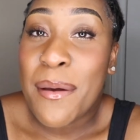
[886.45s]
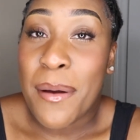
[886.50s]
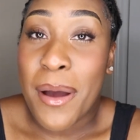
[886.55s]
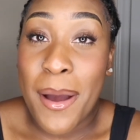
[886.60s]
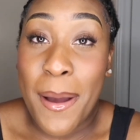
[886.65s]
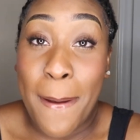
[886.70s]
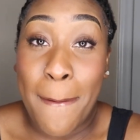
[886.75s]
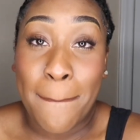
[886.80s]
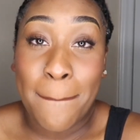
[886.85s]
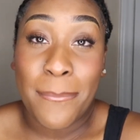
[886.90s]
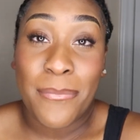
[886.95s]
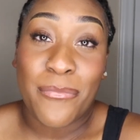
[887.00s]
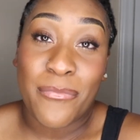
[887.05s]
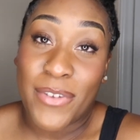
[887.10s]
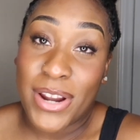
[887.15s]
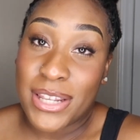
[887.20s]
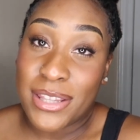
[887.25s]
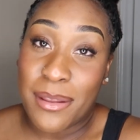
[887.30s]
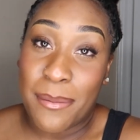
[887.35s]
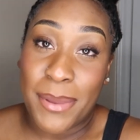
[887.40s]
uh,
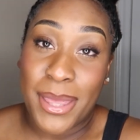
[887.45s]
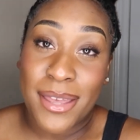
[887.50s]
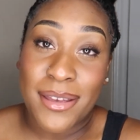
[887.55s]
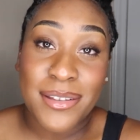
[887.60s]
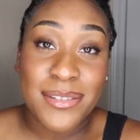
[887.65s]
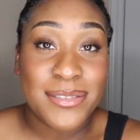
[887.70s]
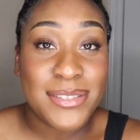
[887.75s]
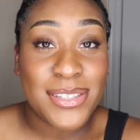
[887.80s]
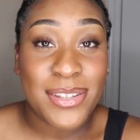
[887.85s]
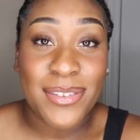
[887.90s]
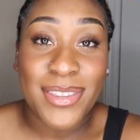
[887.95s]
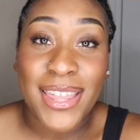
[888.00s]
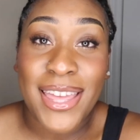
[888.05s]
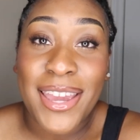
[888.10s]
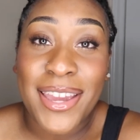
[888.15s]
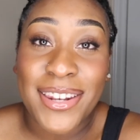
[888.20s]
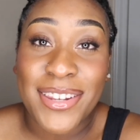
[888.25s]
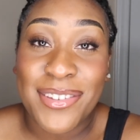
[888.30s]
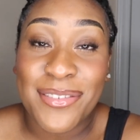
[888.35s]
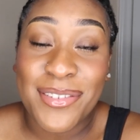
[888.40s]
ring the bell so
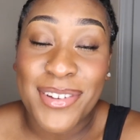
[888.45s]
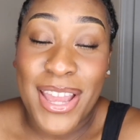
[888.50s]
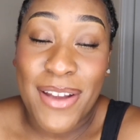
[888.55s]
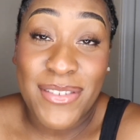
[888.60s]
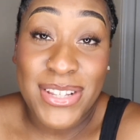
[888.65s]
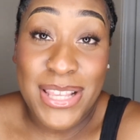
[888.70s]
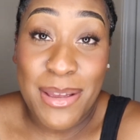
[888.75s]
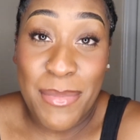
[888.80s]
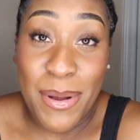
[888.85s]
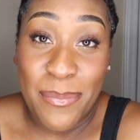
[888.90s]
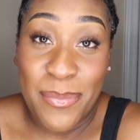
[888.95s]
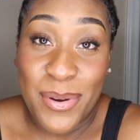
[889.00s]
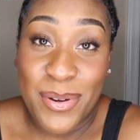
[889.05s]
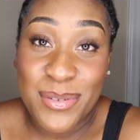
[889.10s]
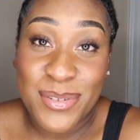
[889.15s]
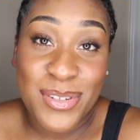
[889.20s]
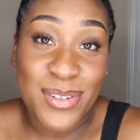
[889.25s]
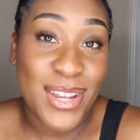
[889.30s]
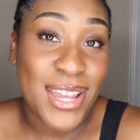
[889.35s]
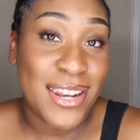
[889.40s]
that you every time I
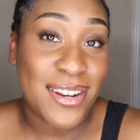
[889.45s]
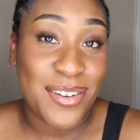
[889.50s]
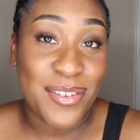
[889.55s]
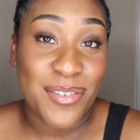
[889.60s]
post, you get a